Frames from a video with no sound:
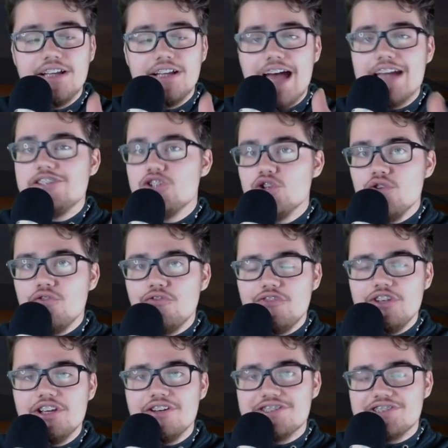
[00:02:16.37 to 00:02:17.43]
I do
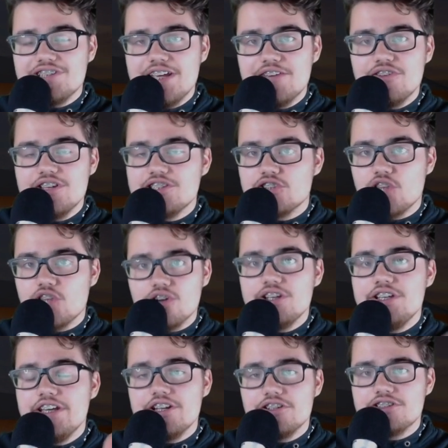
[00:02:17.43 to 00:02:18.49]
feel as if his
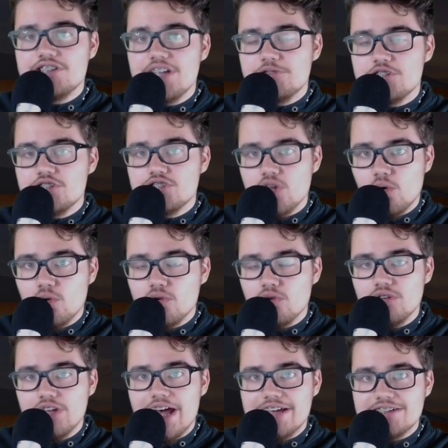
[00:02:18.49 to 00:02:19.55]
30 interception
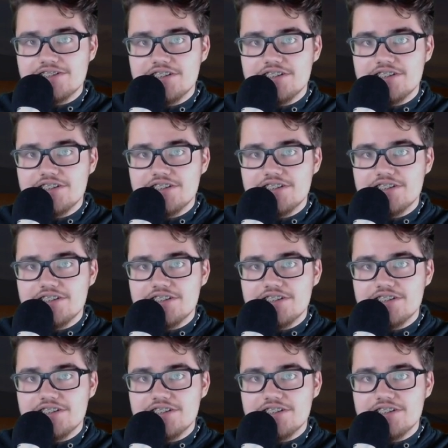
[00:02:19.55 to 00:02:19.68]
total last